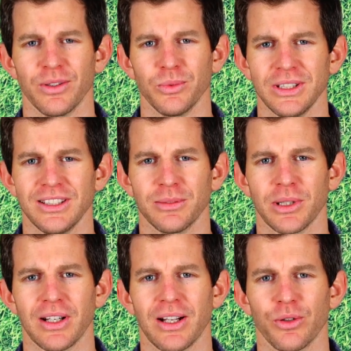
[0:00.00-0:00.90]
in the weeds
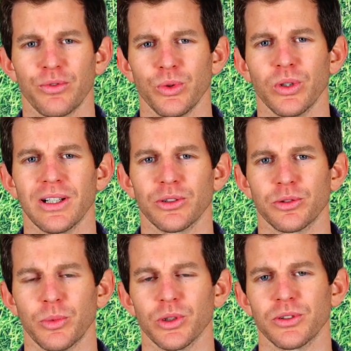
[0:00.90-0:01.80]
about how to fuel our
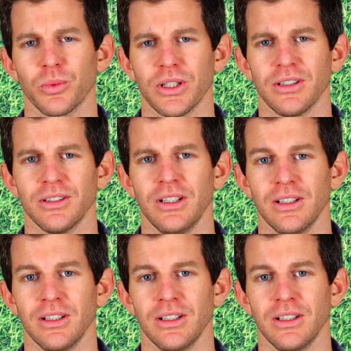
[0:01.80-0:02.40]
sports well,